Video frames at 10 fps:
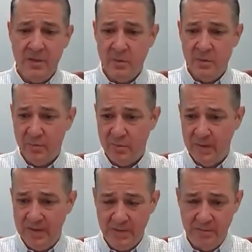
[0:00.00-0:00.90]
with
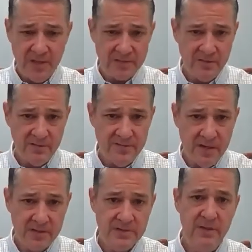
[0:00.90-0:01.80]
brain muscle
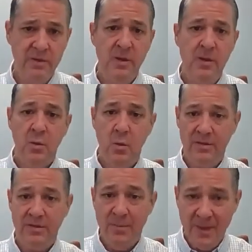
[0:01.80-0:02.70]
function,
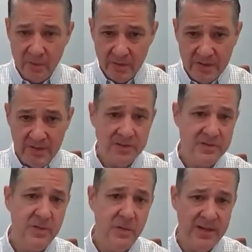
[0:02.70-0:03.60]
with memory, and
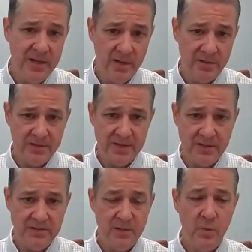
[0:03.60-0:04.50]
so many other
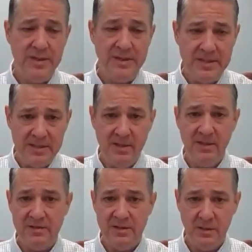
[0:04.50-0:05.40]
things. So we need
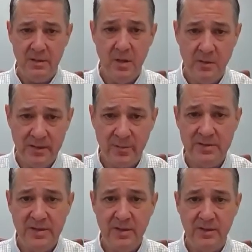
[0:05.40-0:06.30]
acetylcholine,
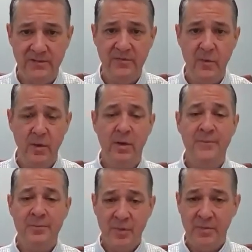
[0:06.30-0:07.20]
particularly for
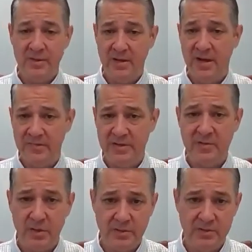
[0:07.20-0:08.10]
people that are having
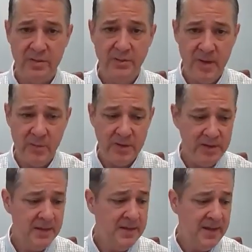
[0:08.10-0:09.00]
struggles with
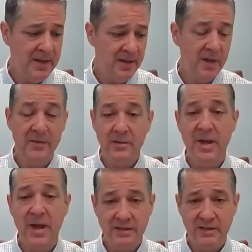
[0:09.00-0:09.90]
memory and other
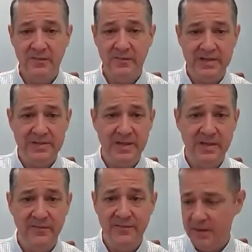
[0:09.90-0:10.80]
cognitive and
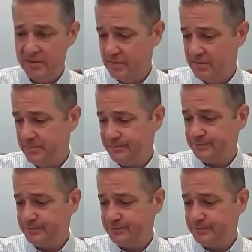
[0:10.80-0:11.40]
executive functions.